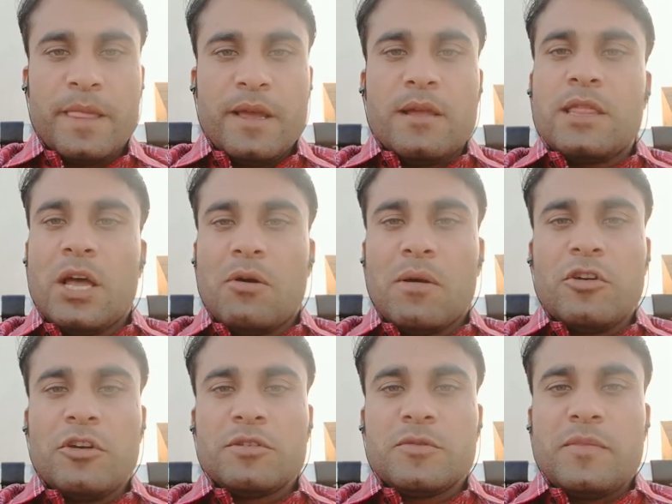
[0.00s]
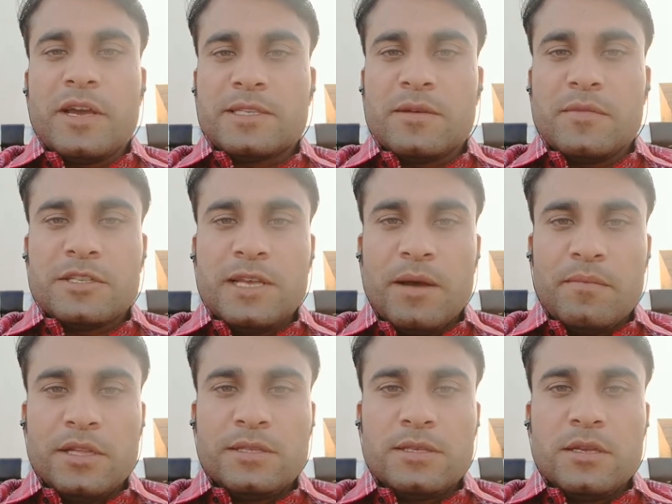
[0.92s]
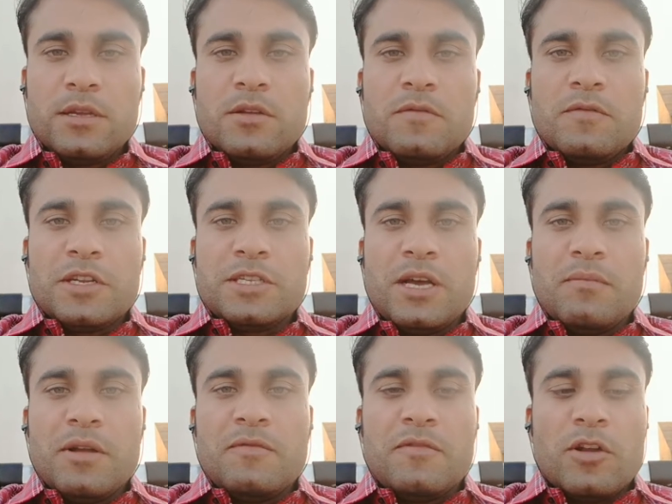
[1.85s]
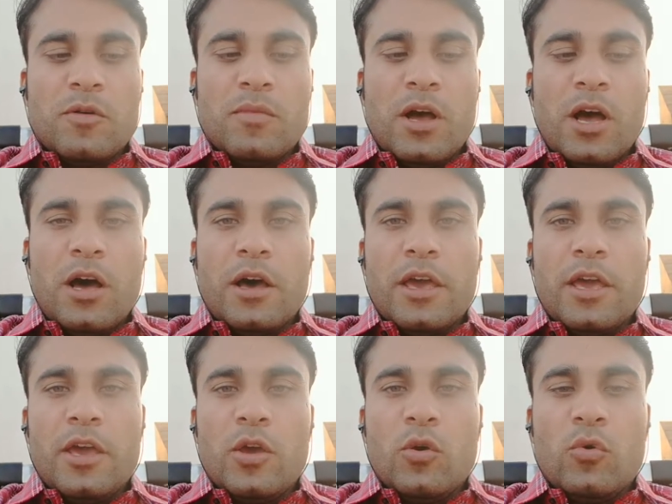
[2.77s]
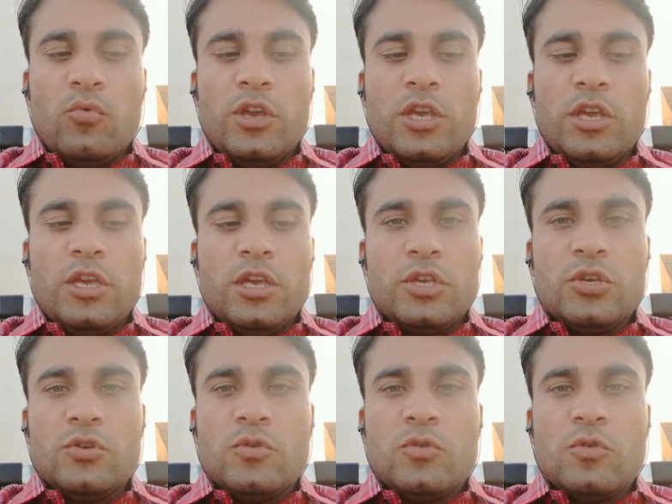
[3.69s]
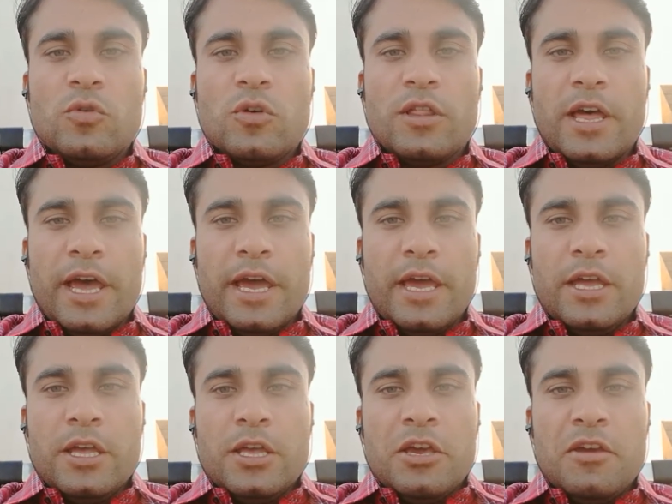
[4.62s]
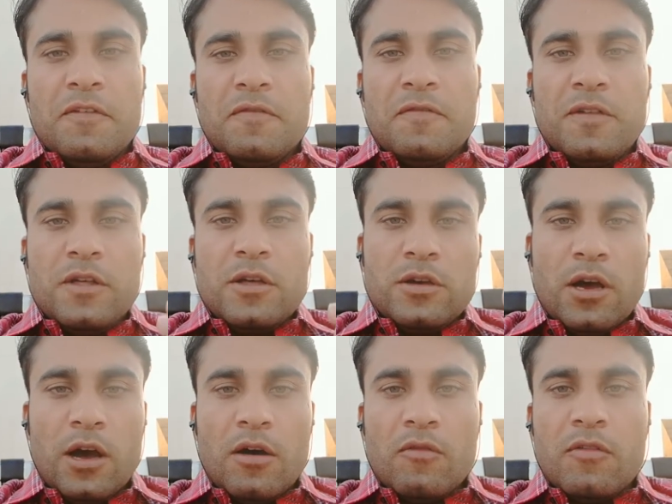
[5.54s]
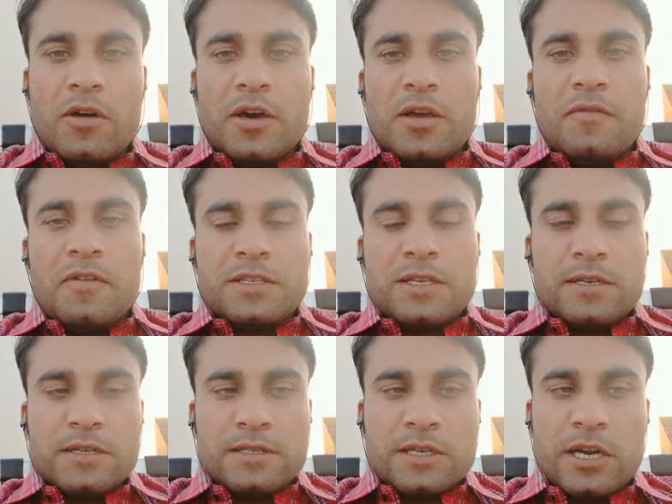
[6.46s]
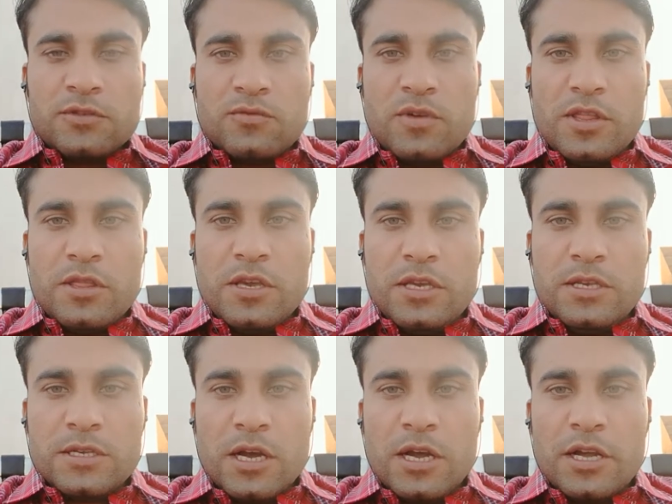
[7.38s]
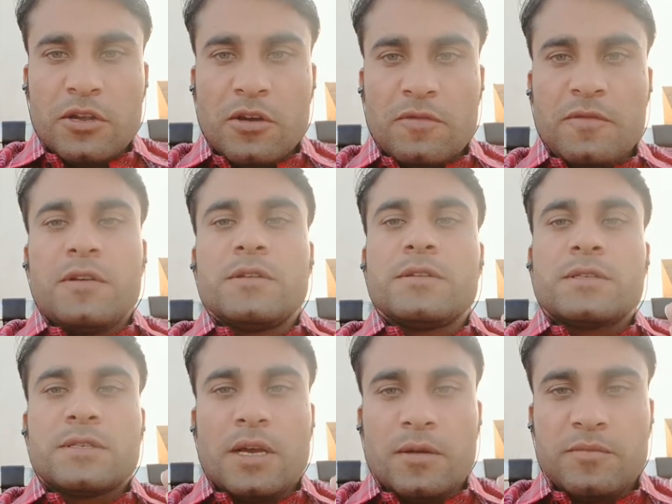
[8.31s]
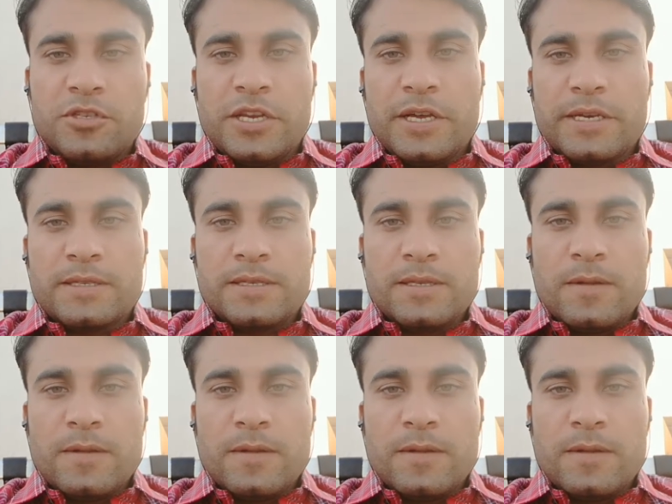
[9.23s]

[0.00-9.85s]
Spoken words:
Now I'm going to make some examples. For example, from I, we, you, they. If a sentence starts with these kind of subjects,